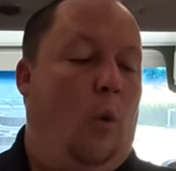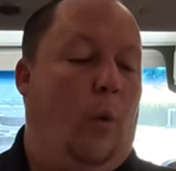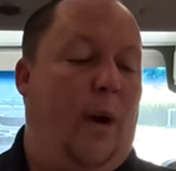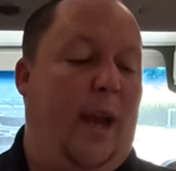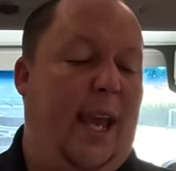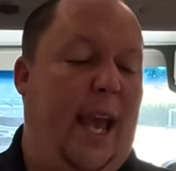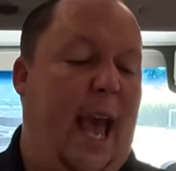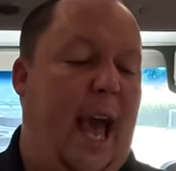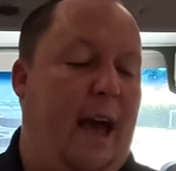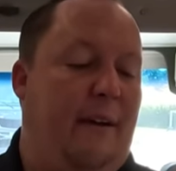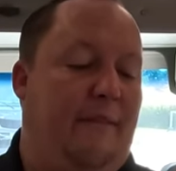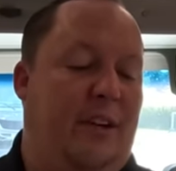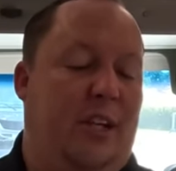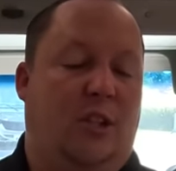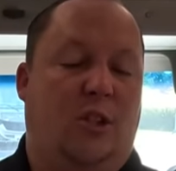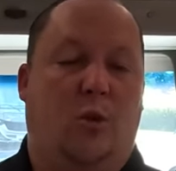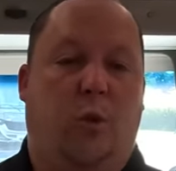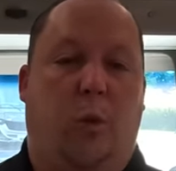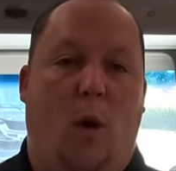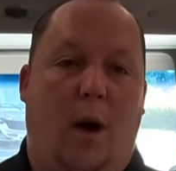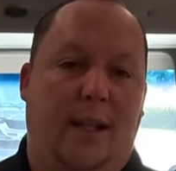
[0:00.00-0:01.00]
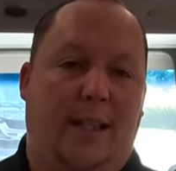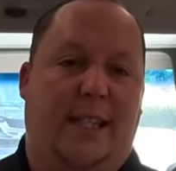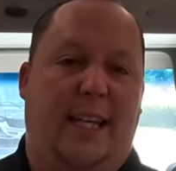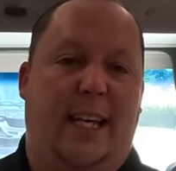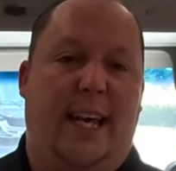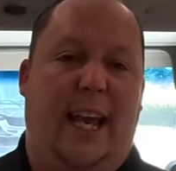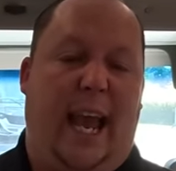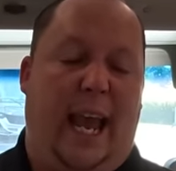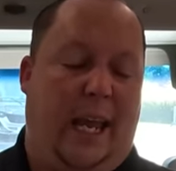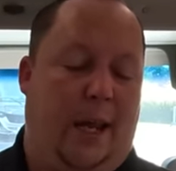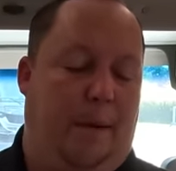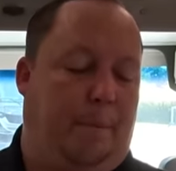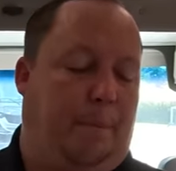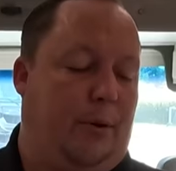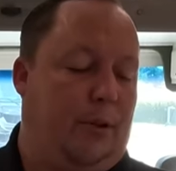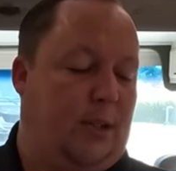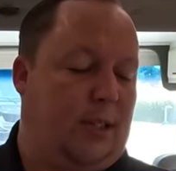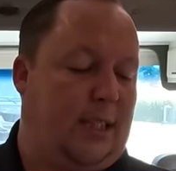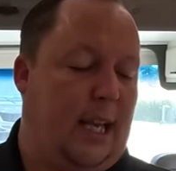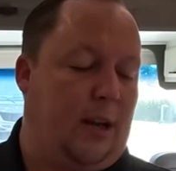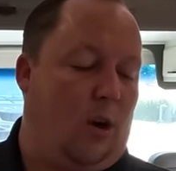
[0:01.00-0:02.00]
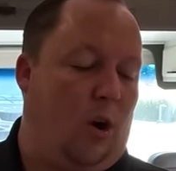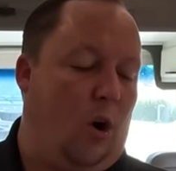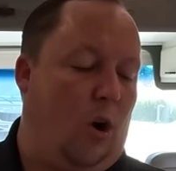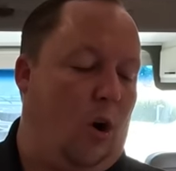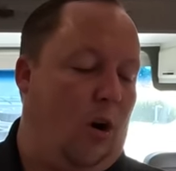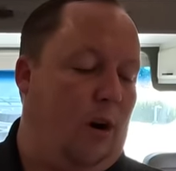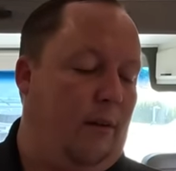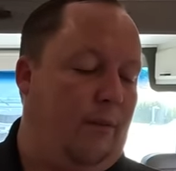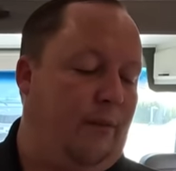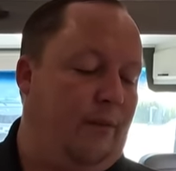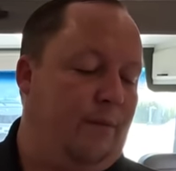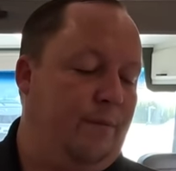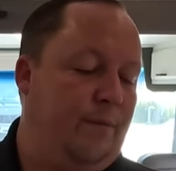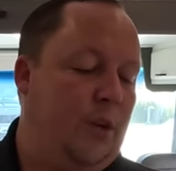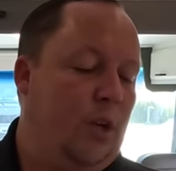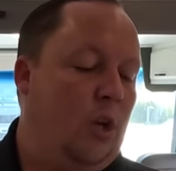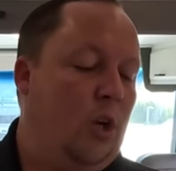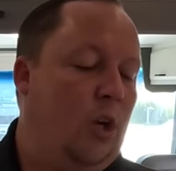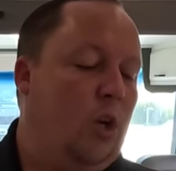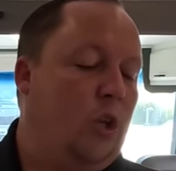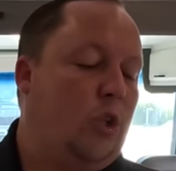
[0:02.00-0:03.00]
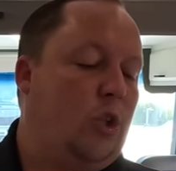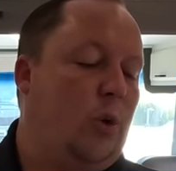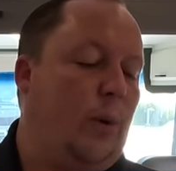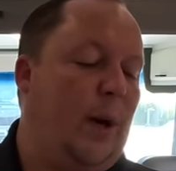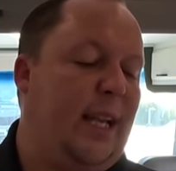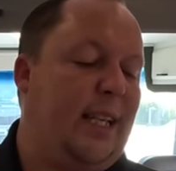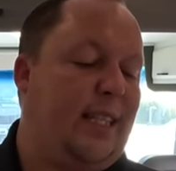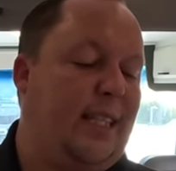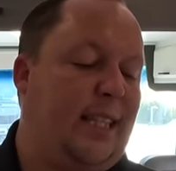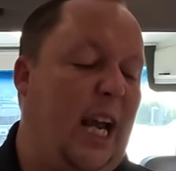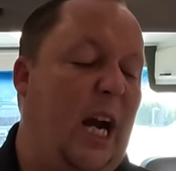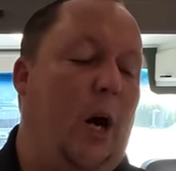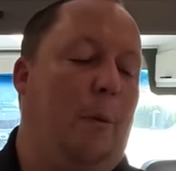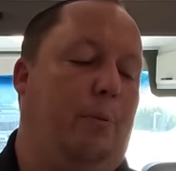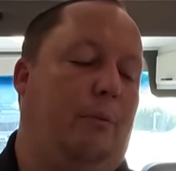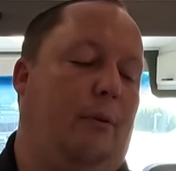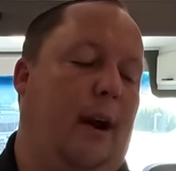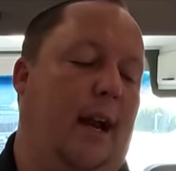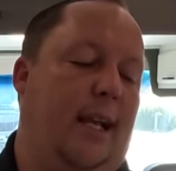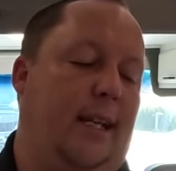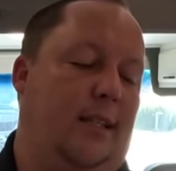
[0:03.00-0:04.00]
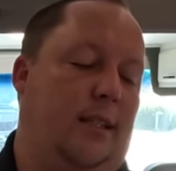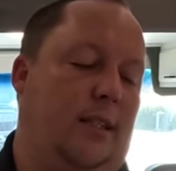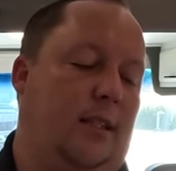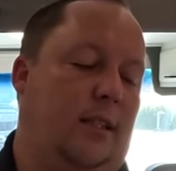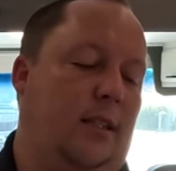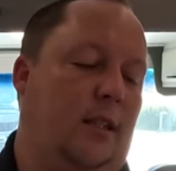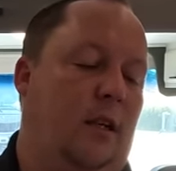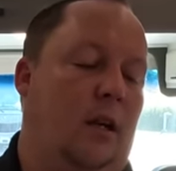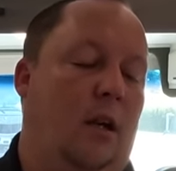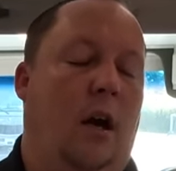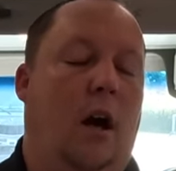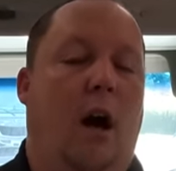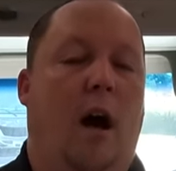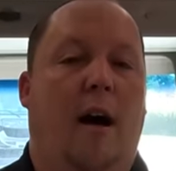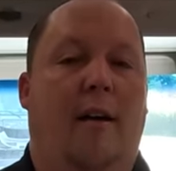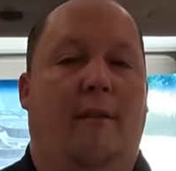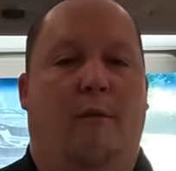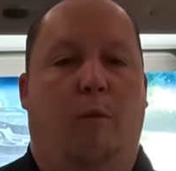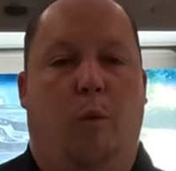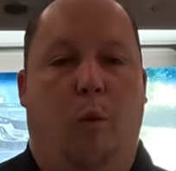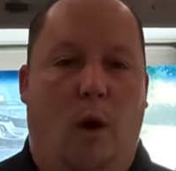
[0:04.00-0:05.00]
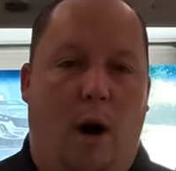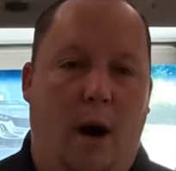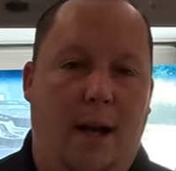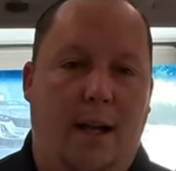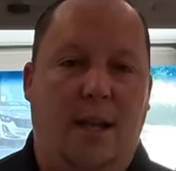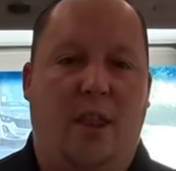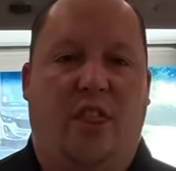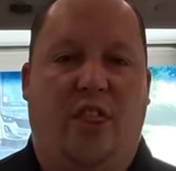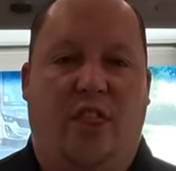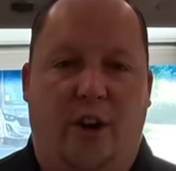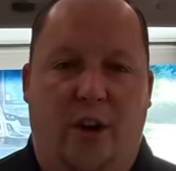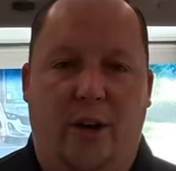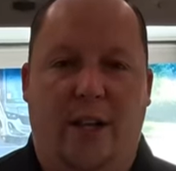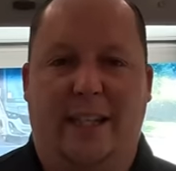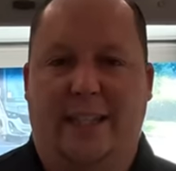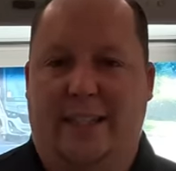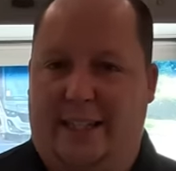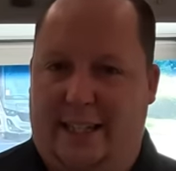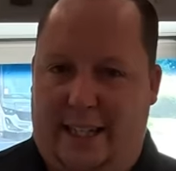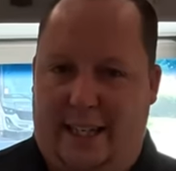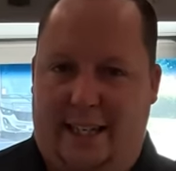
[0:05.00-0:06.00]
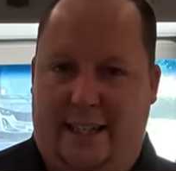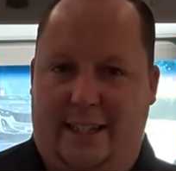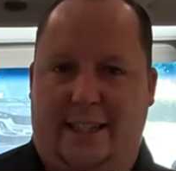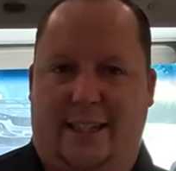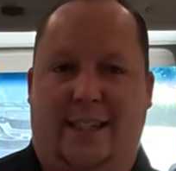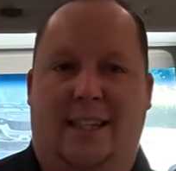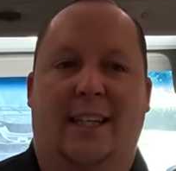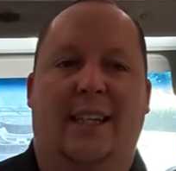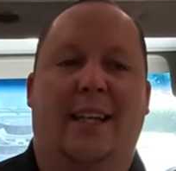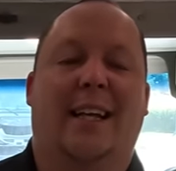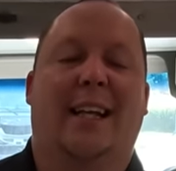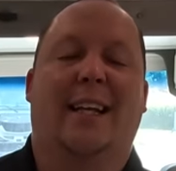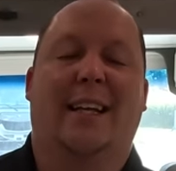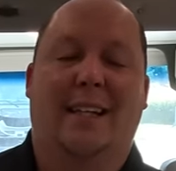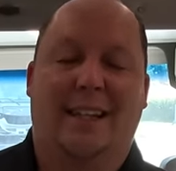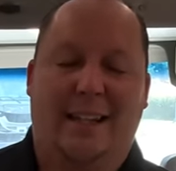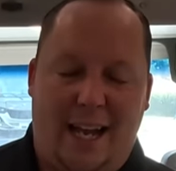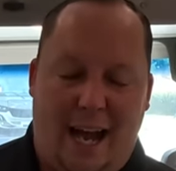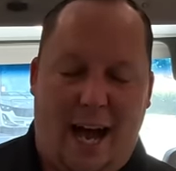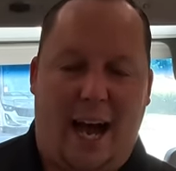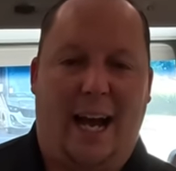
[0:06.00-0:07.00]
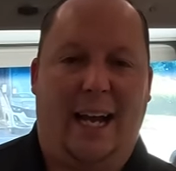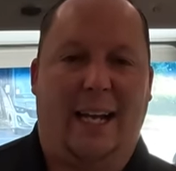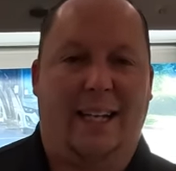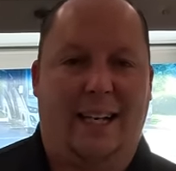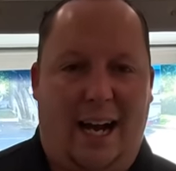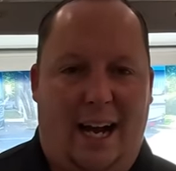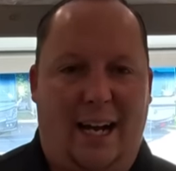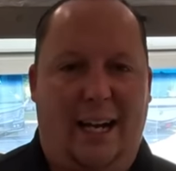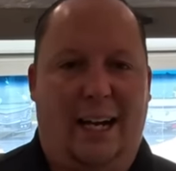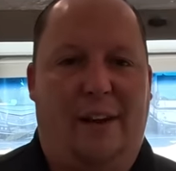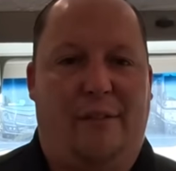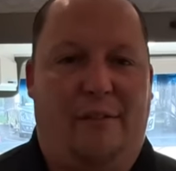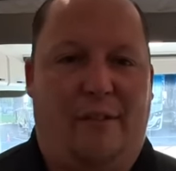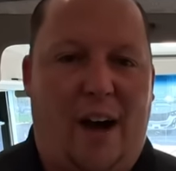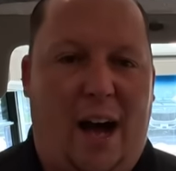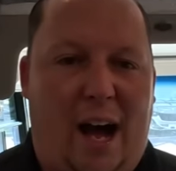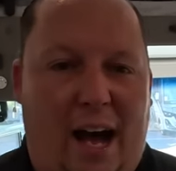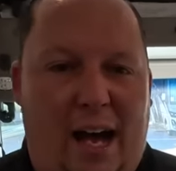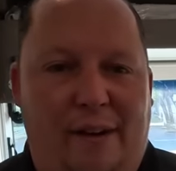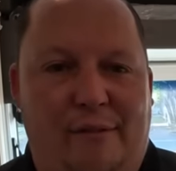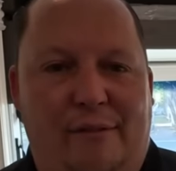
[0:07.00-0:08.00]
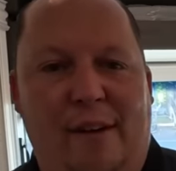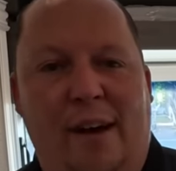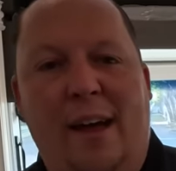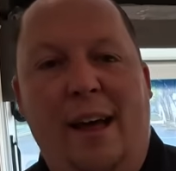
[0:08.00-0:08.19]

We have it 28% off to a sale price of $136,995.